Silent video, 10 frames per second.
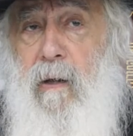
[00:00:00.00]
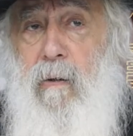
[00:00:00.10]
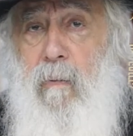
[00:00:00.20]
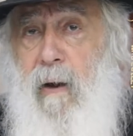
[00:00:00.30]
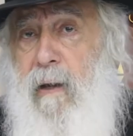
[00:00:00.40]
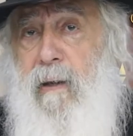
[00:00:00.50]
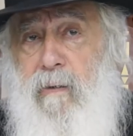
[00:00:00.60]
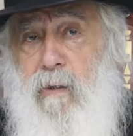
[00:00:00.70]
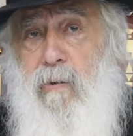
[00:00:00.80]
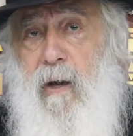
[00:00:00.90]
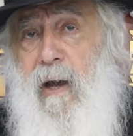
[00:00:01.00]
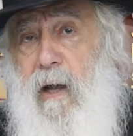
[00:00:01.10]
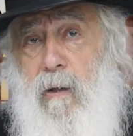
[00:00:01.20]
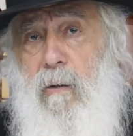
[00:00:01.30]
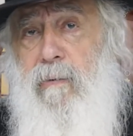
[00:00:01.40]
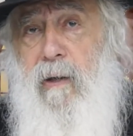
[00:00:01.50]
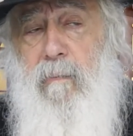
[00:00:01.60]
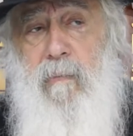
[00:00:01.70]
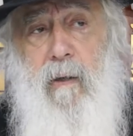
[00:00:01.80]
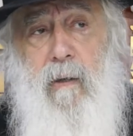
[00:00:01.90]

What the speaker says: Why the Torah allow them